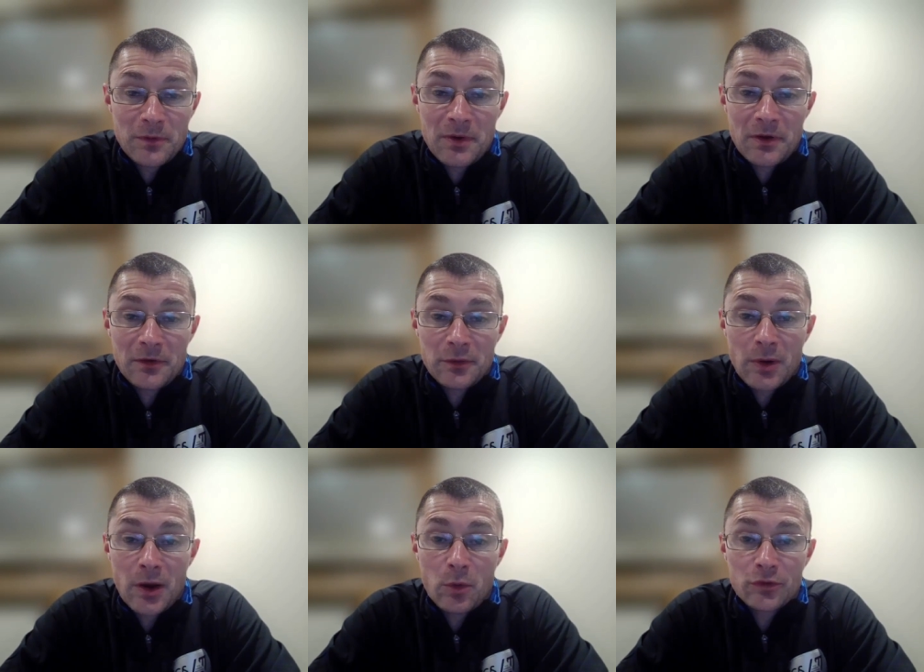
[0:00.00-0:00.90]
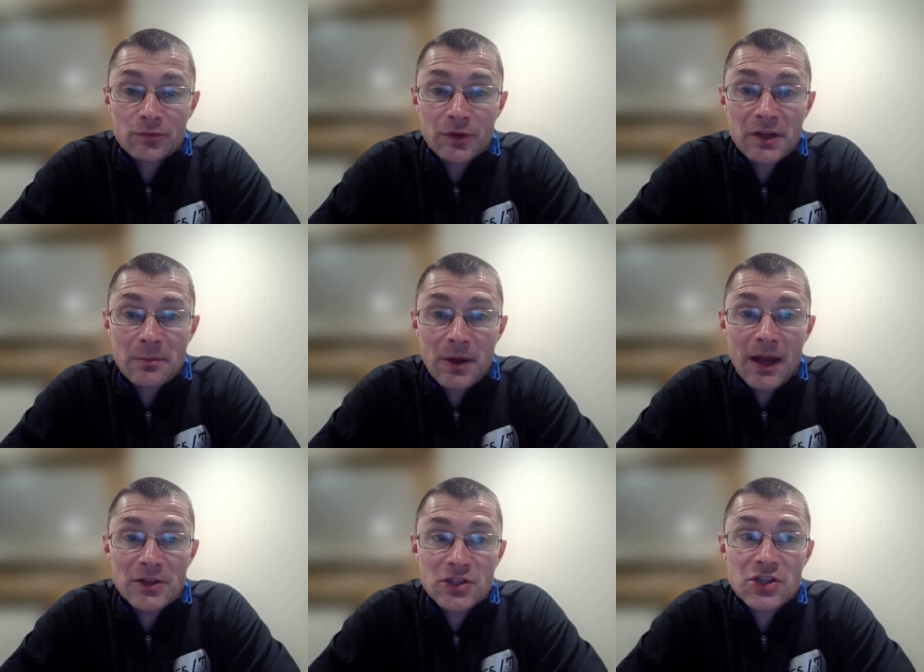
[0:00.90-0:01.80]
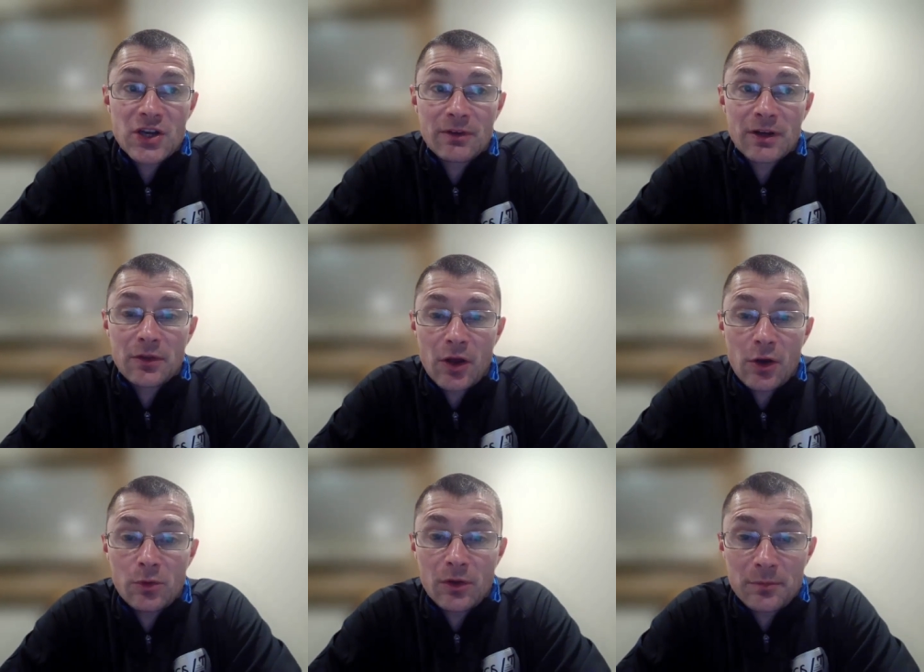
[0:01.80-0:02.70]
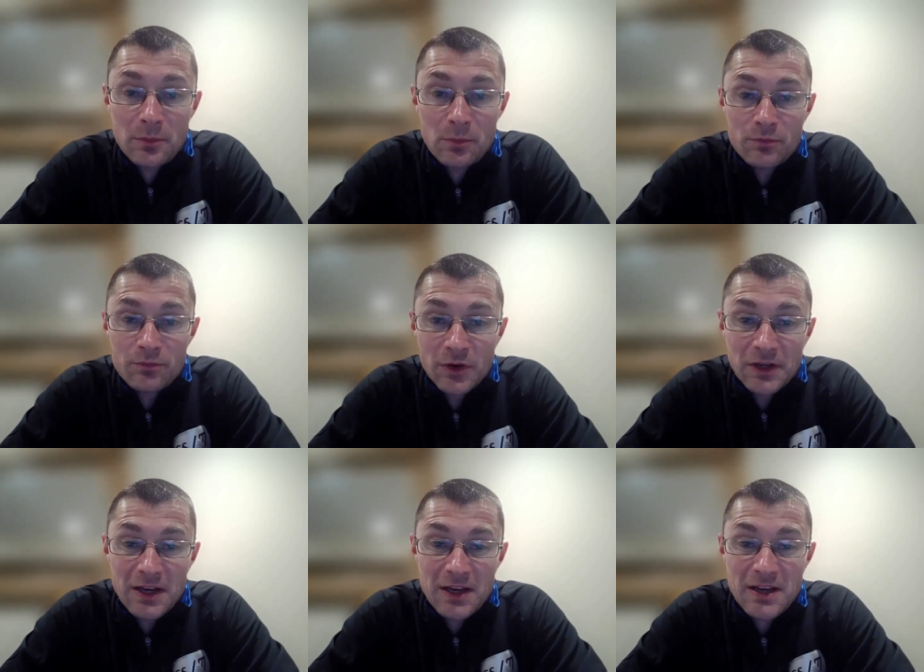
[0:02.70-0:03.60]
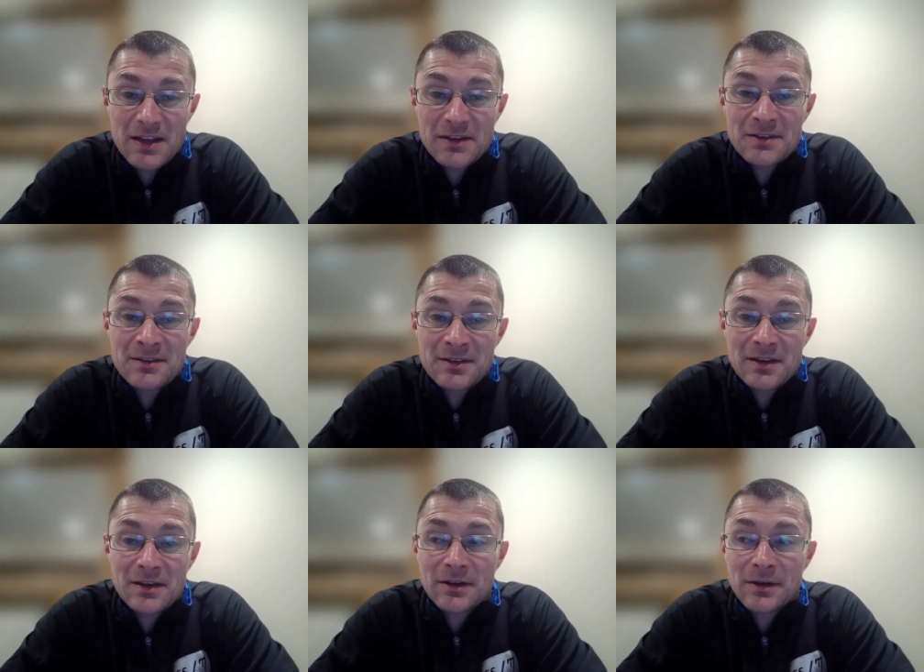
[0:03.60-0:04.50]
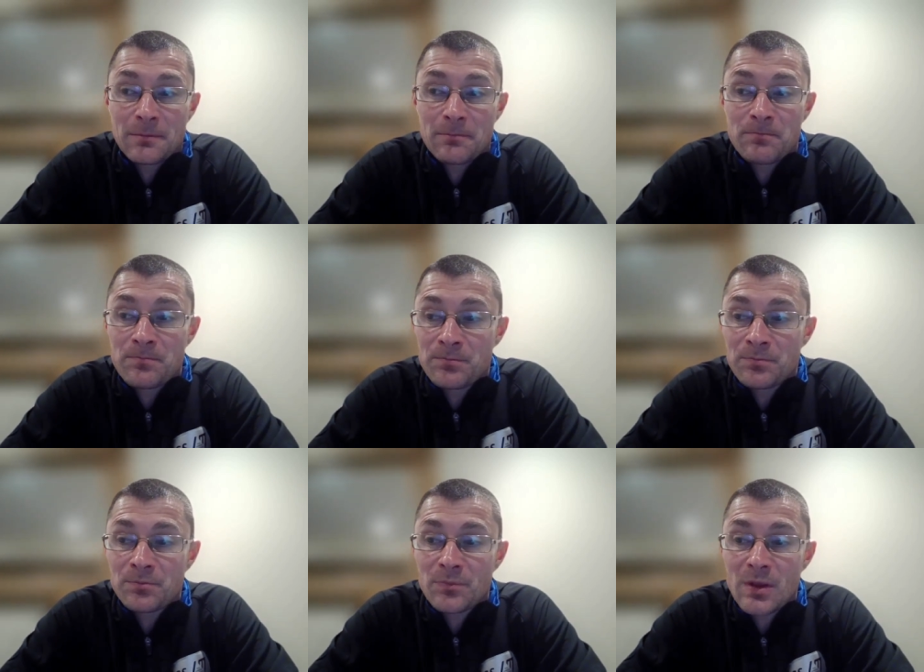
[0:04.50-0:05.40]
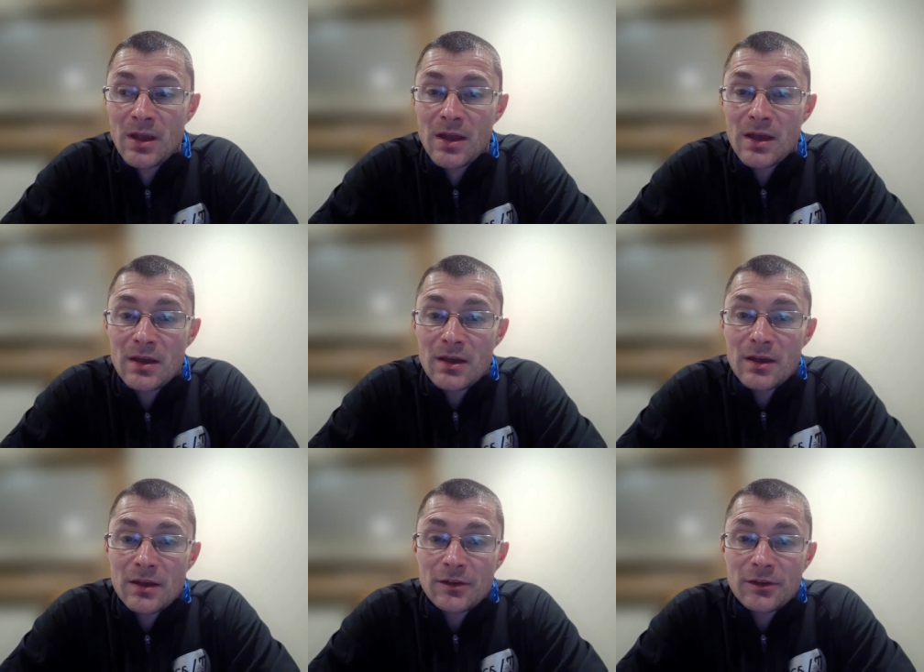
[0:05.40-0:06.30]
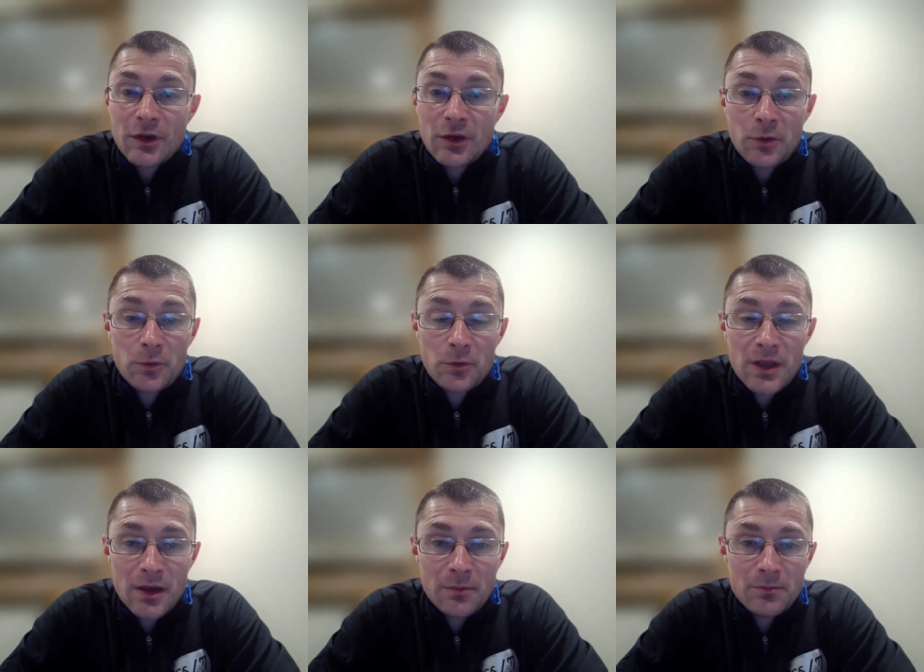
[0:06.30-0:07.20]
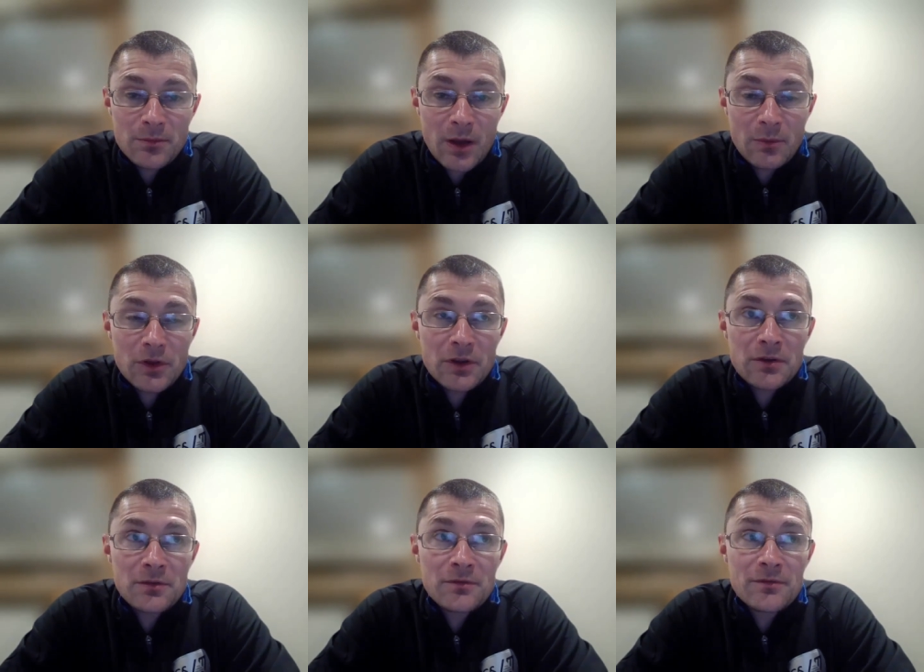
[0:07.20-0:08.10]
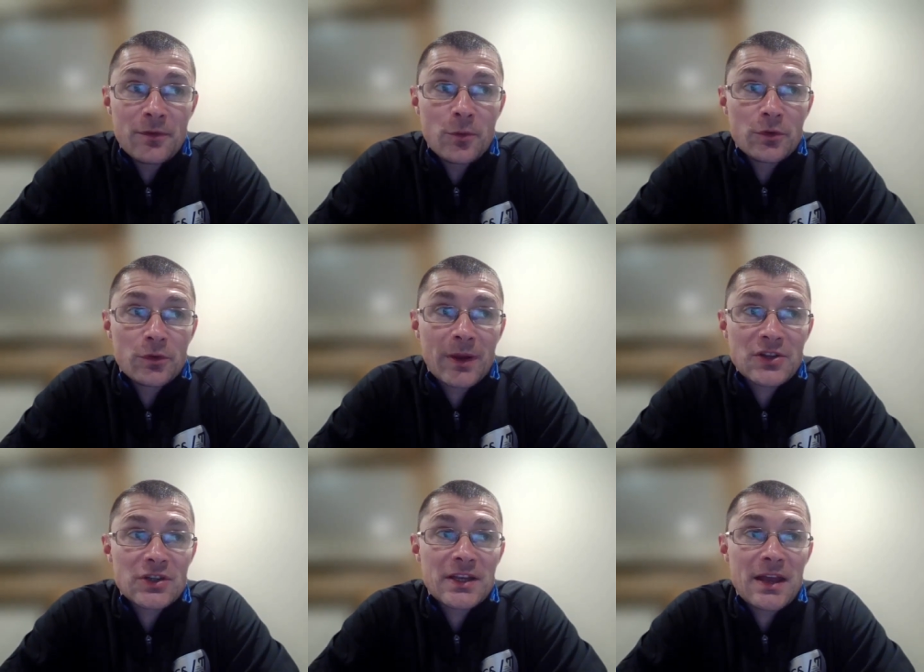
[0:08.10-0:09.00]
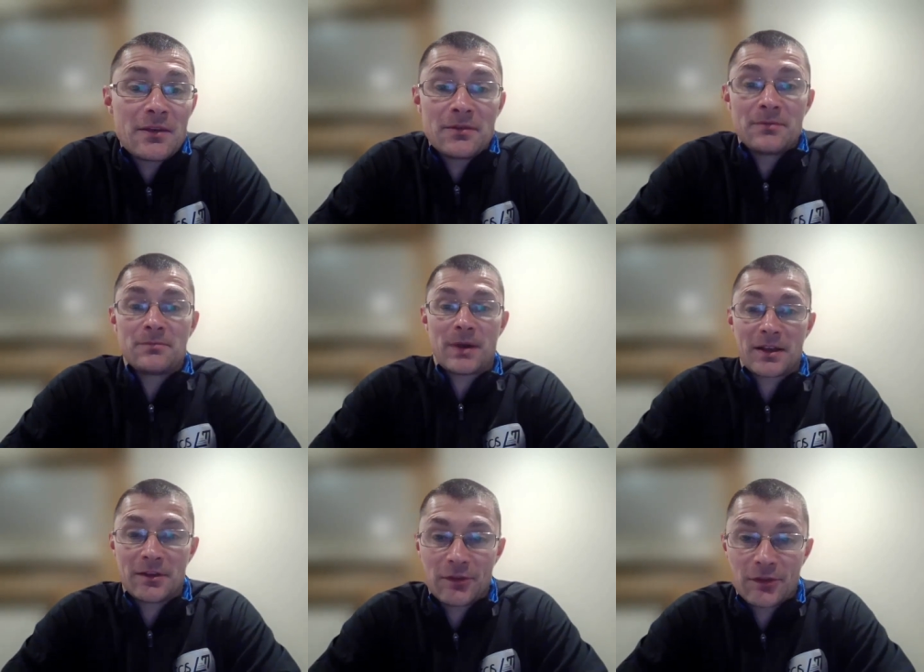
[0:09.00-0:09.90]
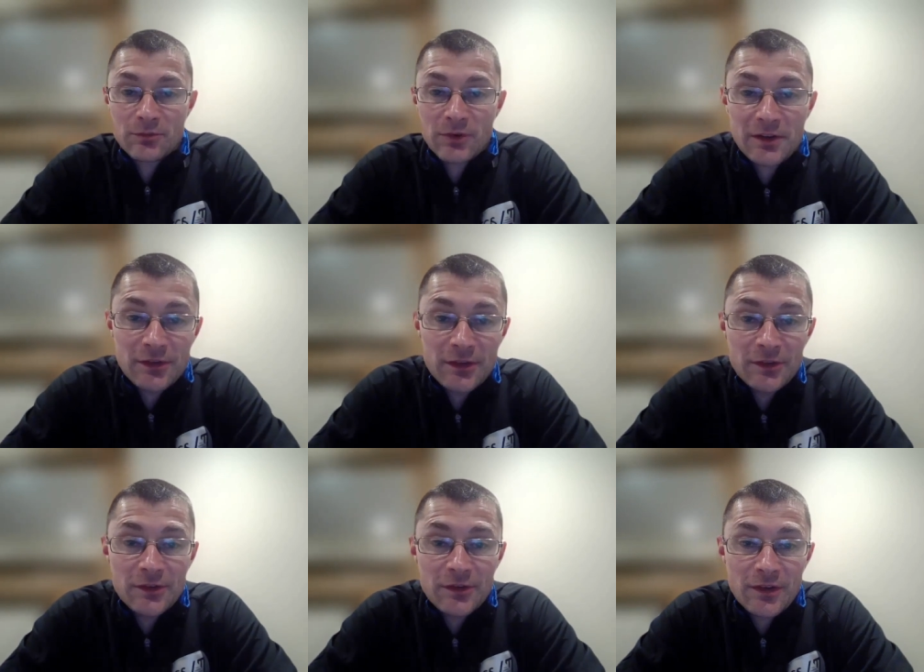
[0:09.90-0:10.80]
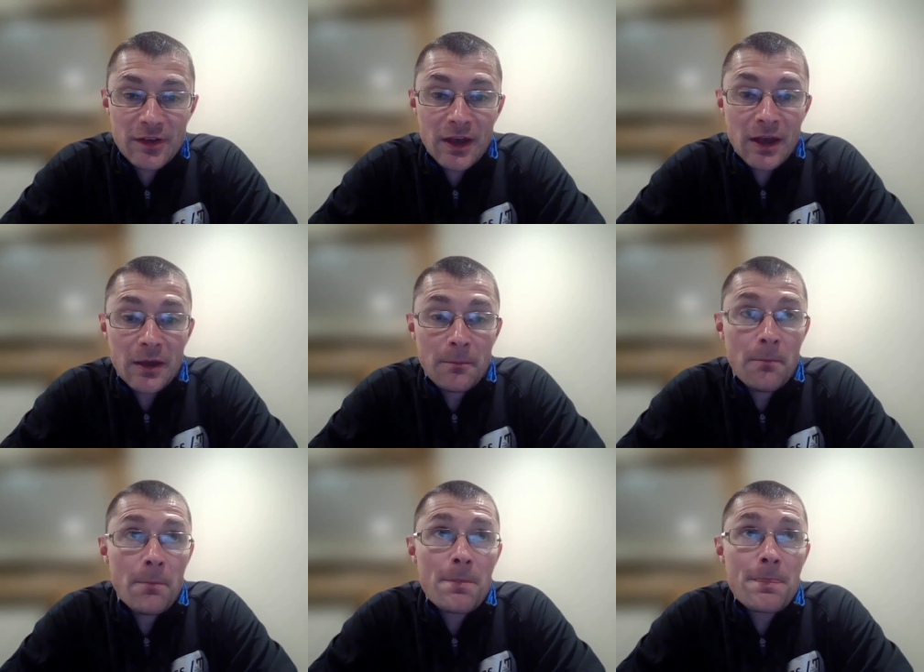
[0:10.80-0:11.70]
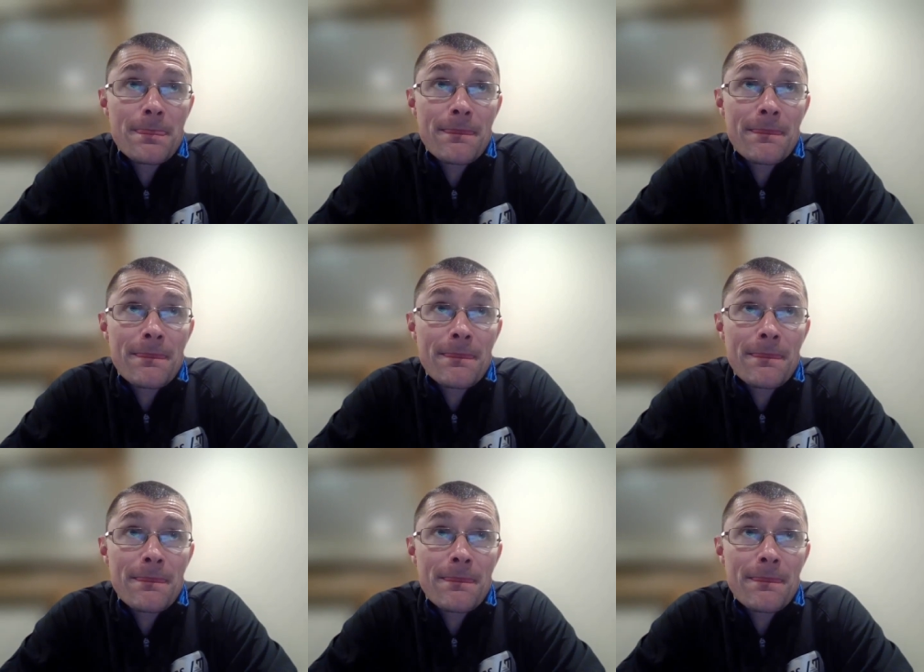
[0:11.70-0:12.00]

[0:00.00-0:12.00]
bit of a period where I wasn't running, but actually generally on the whole I've been running again. Um, so yeah, I'm I'm looking forward to actually getting back in some races. Um,